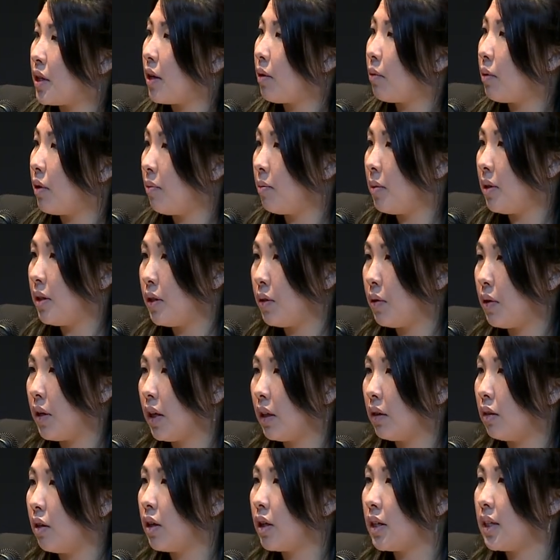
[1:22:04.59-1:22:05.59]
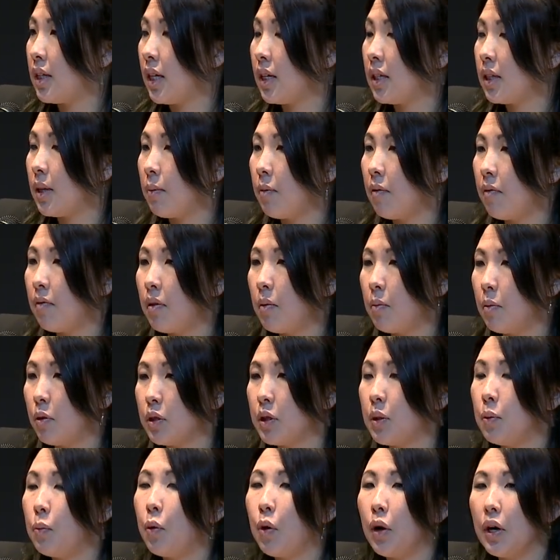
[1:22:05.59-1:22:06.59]
that we've been doing looks at some of the
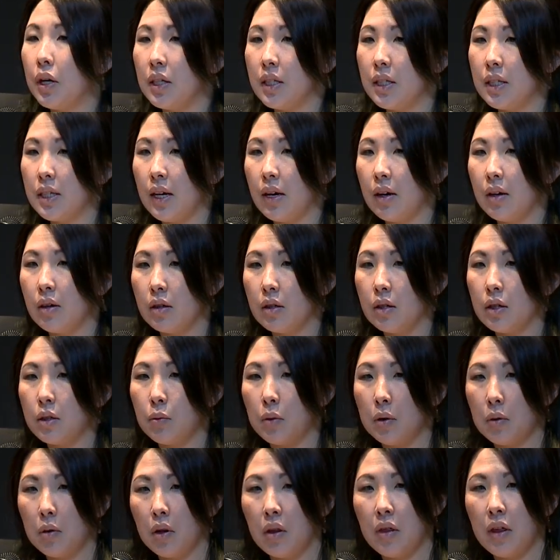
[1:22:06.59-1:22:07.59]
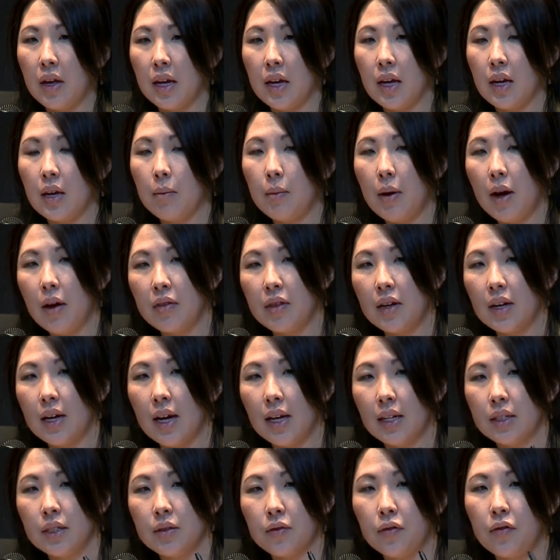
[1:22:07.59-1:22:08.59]
most important skills when we're thinking about the
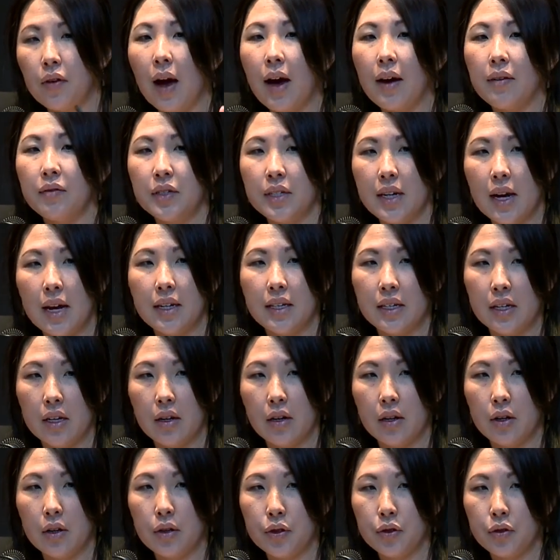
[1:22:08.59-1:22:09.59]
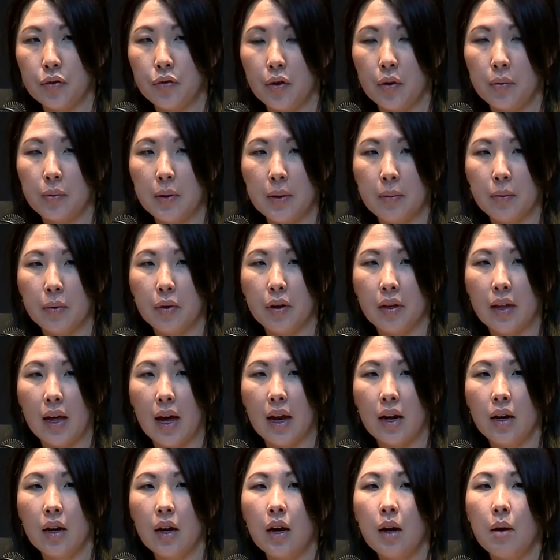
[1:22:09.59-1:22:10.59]
next 5-10 years for people
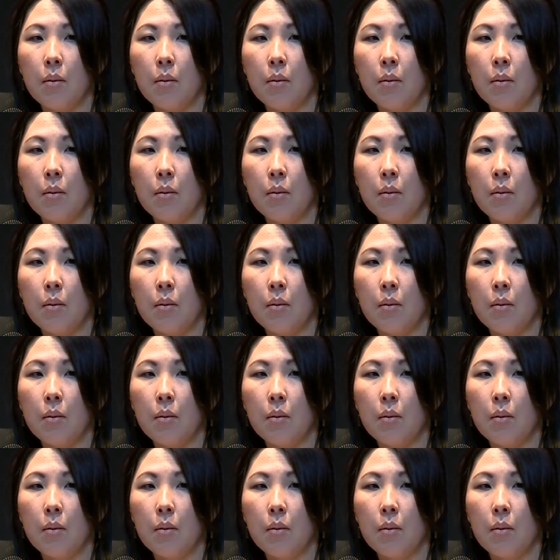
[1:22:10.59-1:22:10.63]
that